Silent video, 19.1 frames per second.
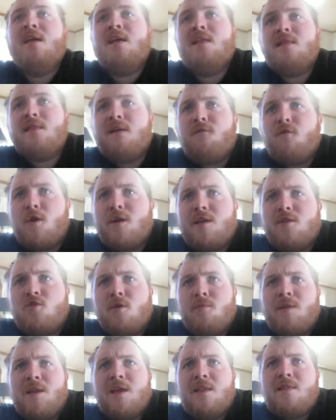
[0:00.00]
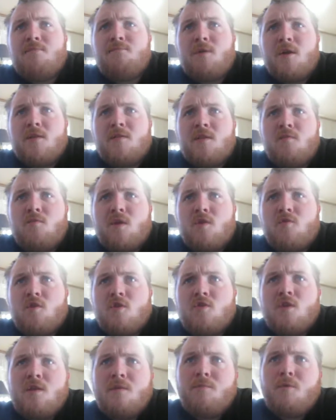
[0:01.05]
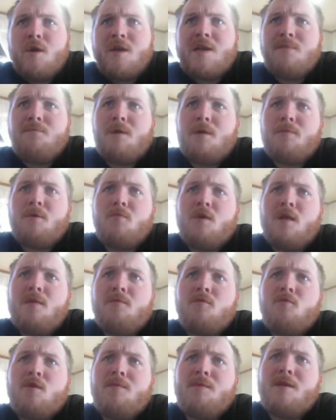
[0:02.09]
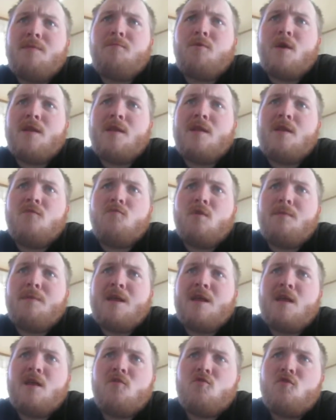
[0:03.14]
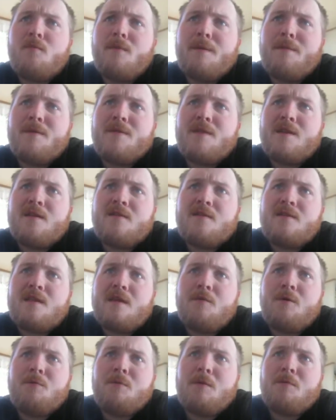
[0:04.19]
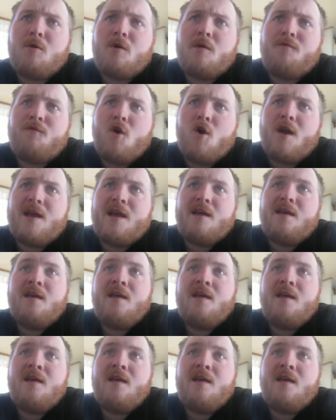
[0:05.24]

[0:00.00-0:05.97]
the appointing chairman and Parks and Recreation appointee Barbara Williams would be appointed, and remaining two members of the 7-member authority.